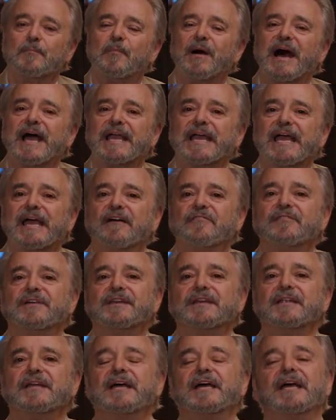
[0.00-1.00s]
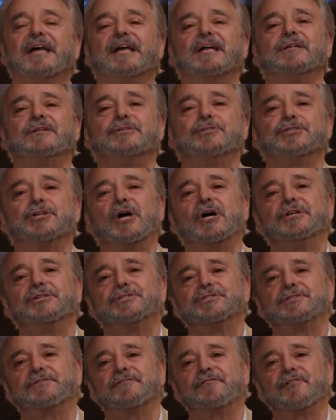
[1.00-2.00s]
by heaven and
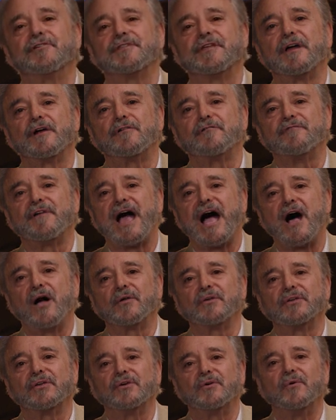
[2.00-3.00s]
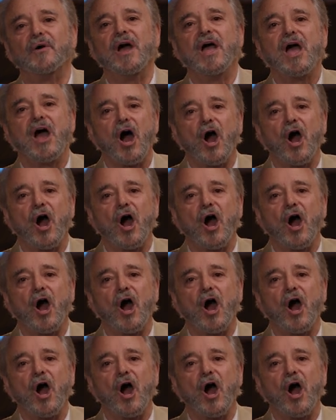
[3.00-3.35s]
judged for their value.